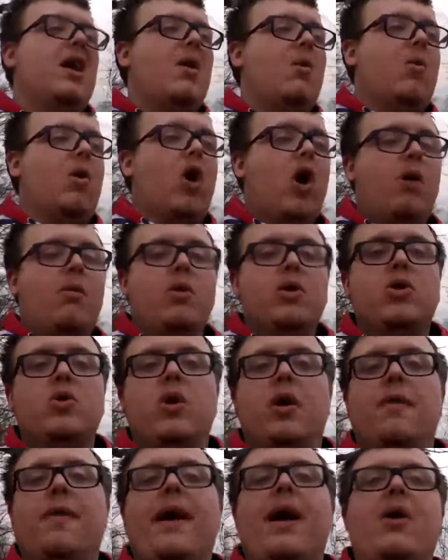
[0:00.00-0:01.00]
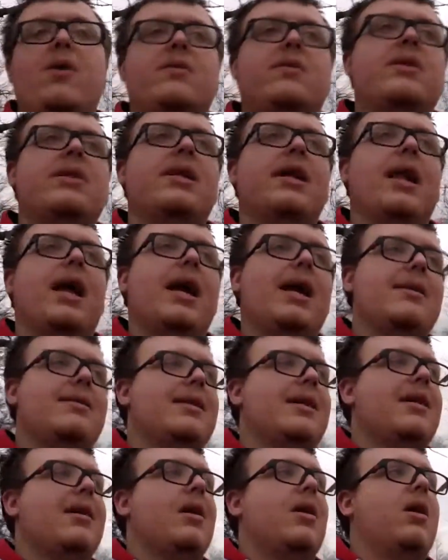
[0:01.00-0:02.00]
We're almost to 1,000, and like I
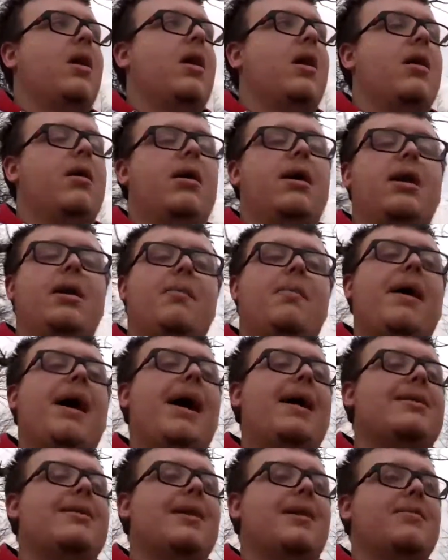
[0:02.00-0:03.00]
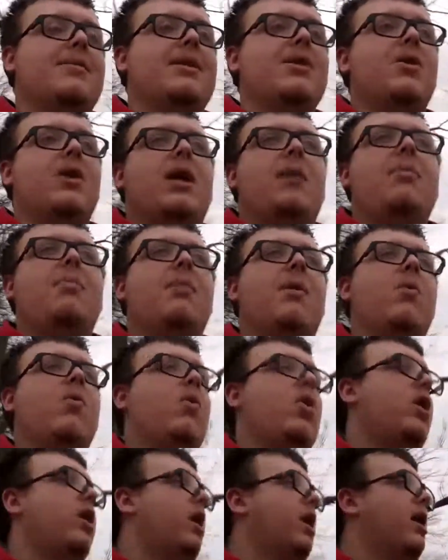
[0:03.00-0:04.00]
said in the past, I'm still keeping my
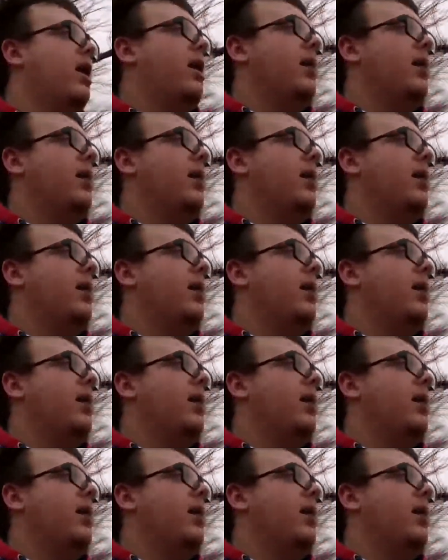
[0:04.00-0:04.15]
word.